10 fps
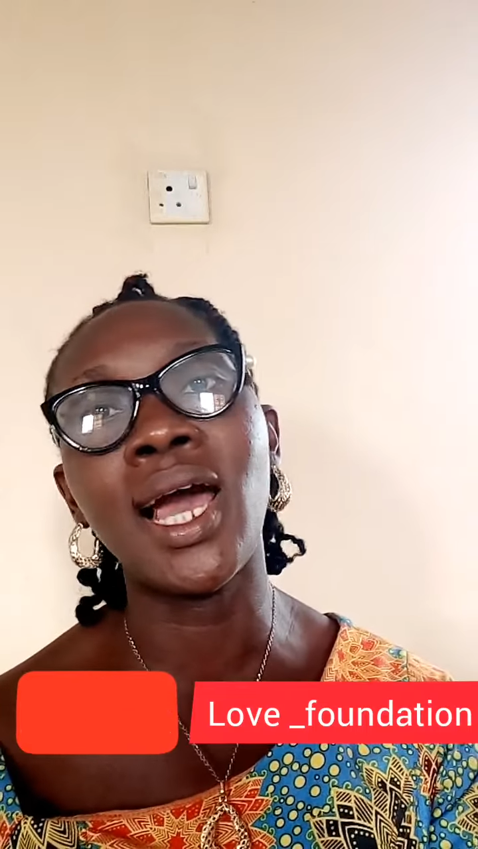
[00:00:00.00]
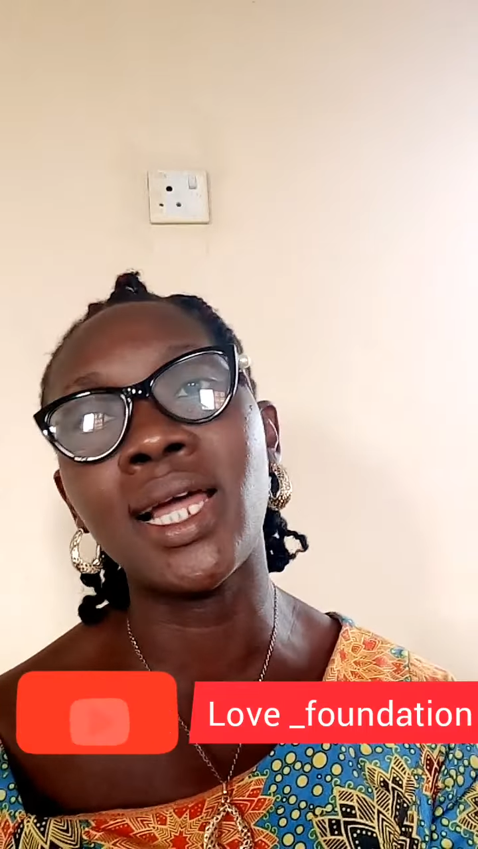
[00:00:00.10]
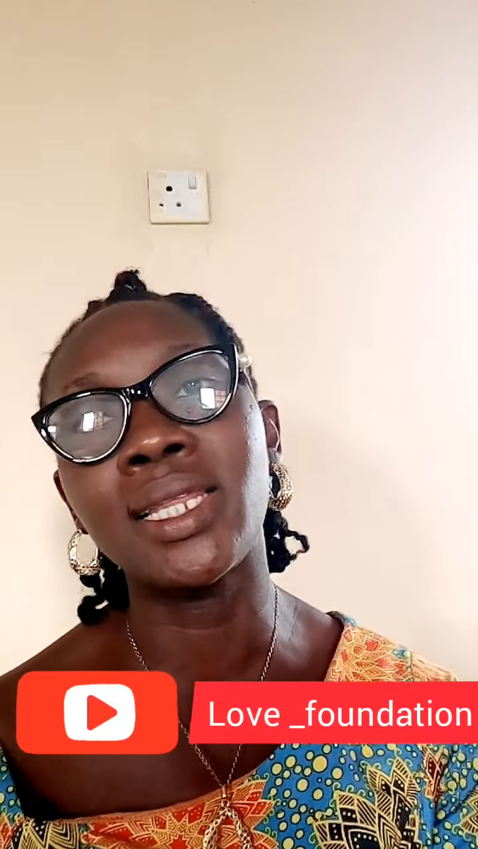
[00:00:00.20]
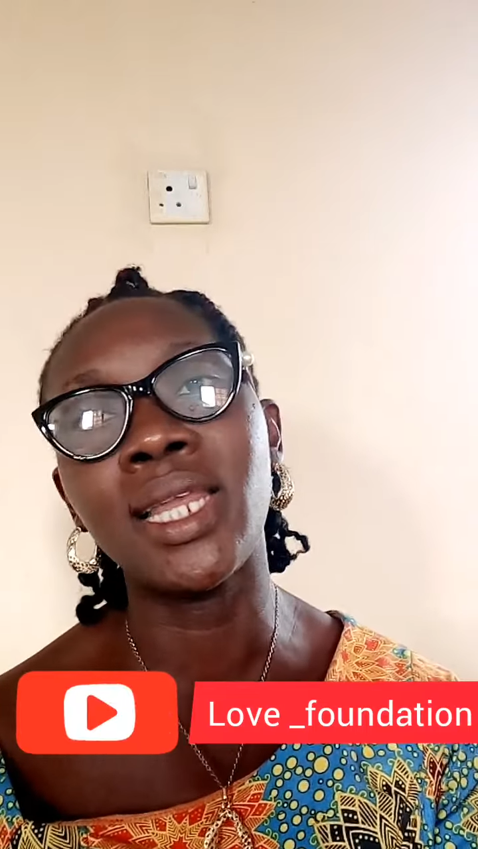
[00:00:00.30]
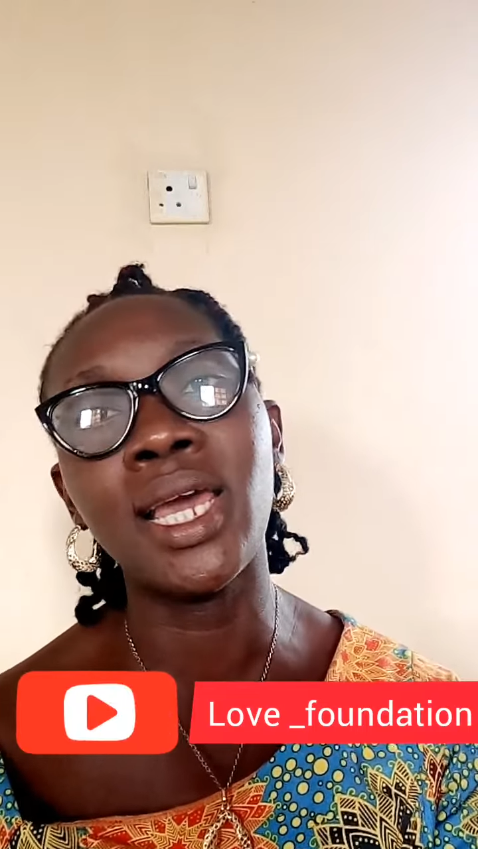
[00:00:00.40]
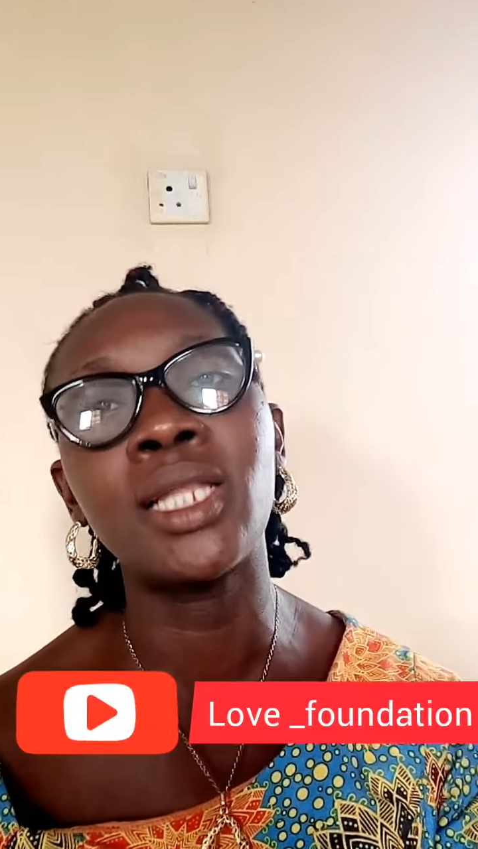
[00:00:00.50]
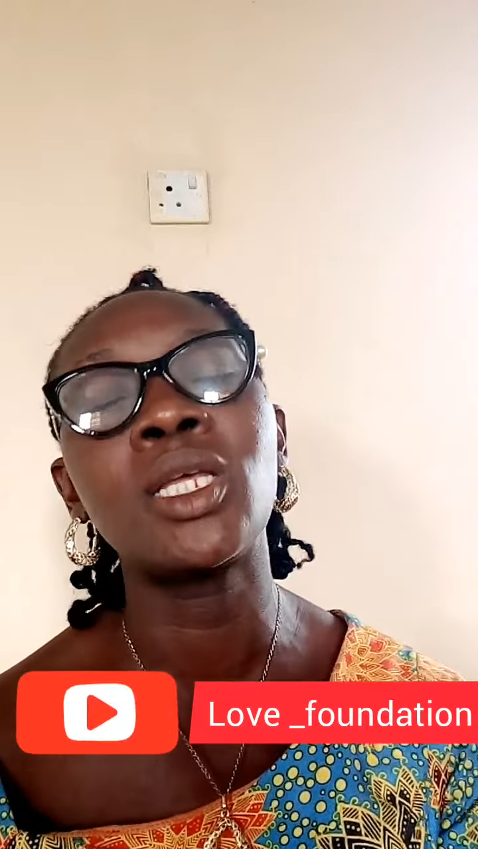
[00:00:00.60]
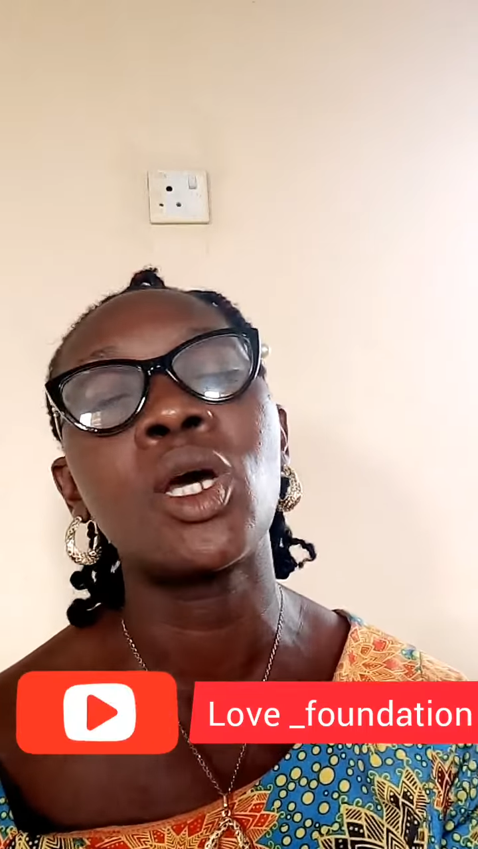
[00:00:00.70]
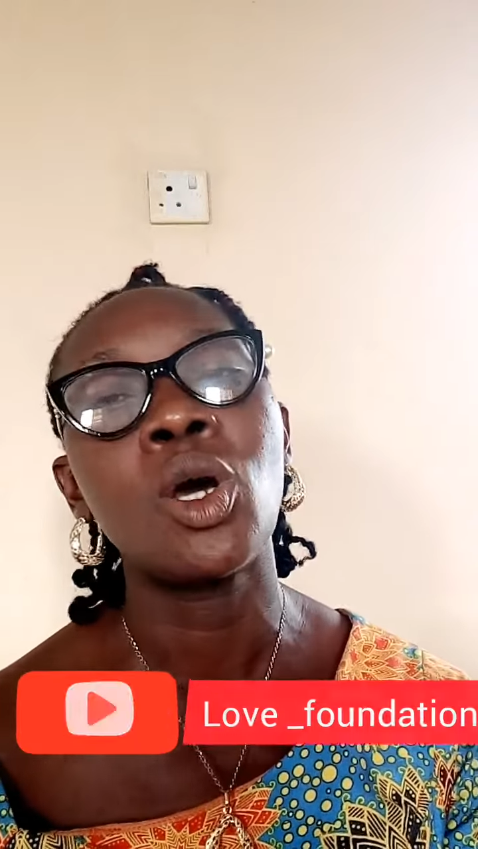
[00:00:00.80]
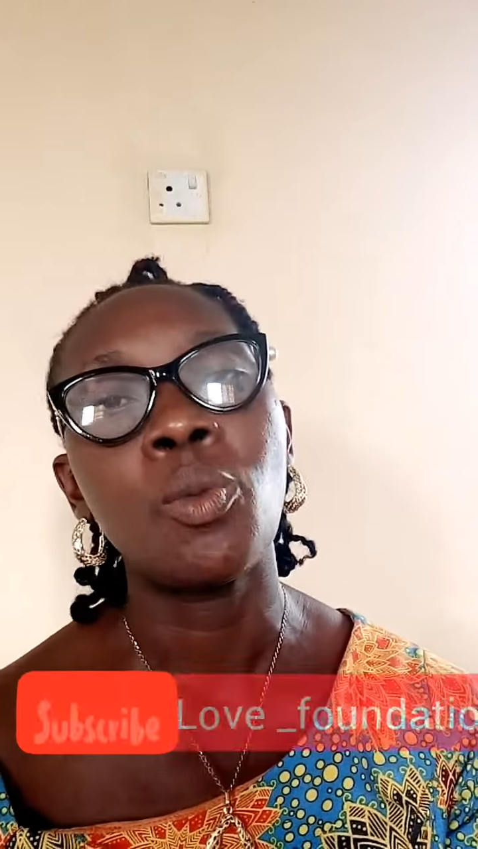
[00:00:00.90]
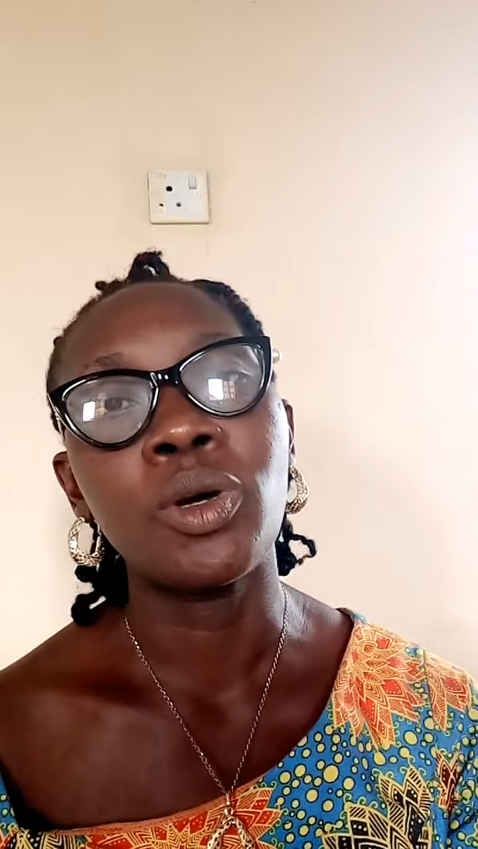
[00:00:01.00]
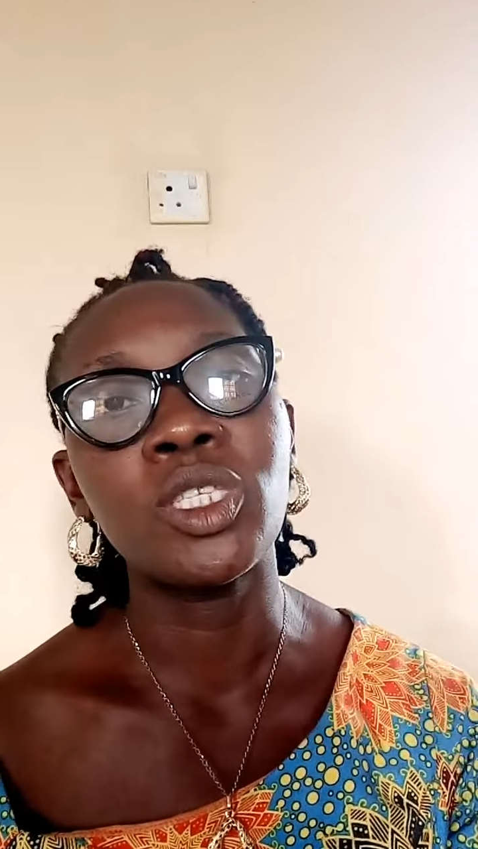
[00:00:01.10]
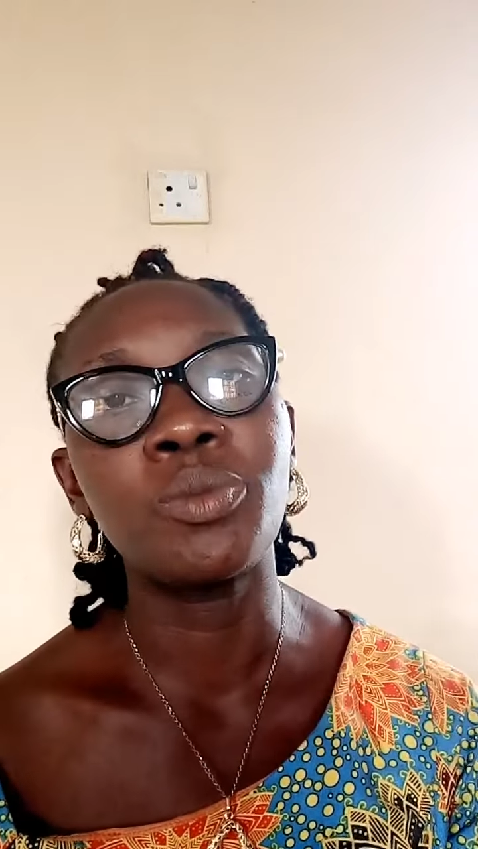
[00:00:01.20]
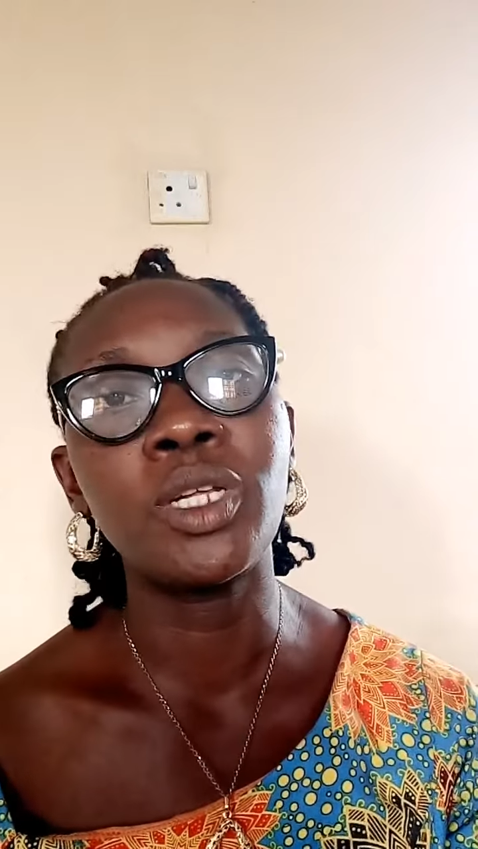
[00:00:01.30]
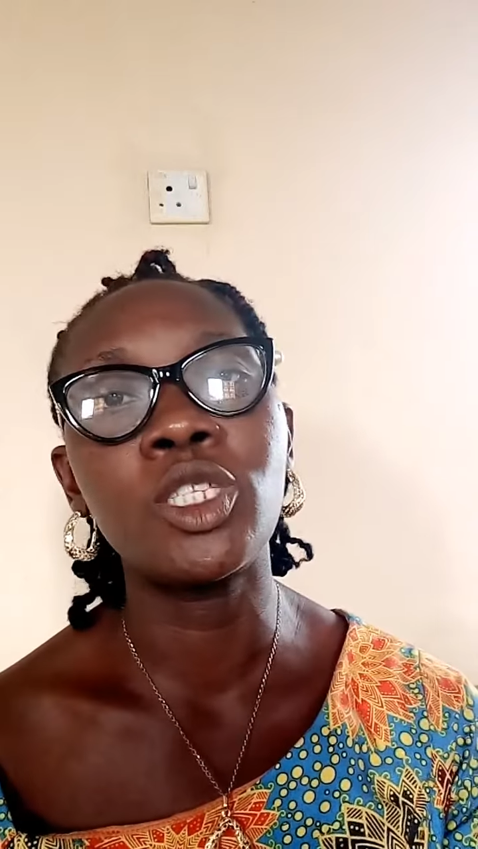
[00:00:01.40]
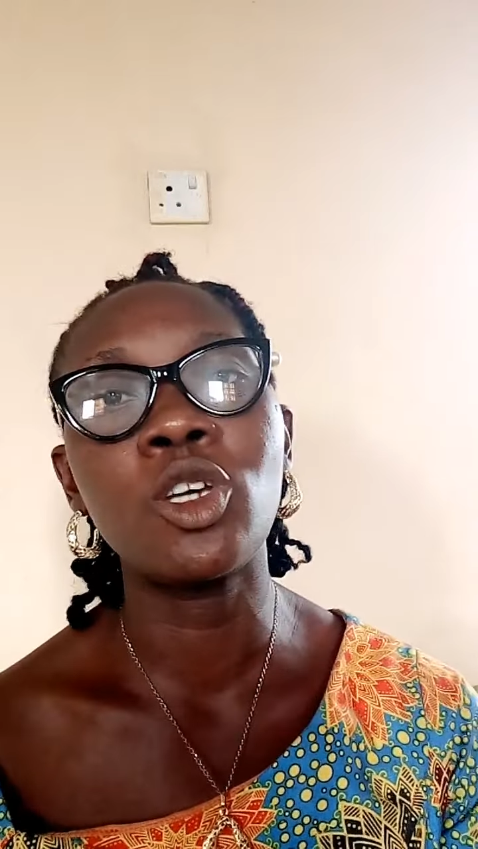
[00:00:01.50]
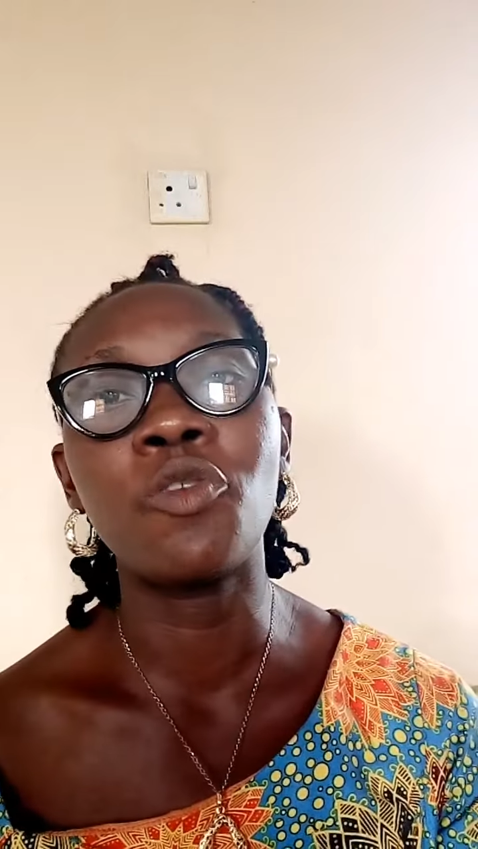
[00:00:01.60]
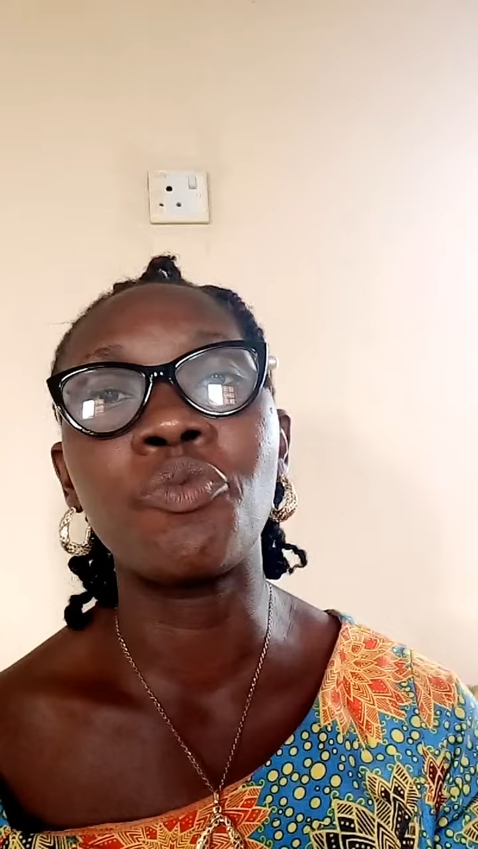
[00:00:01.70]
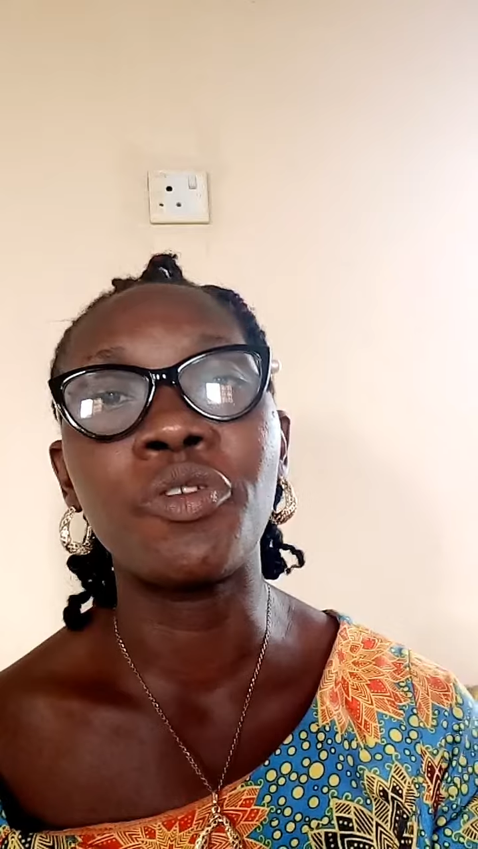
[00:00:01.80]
and then possibility of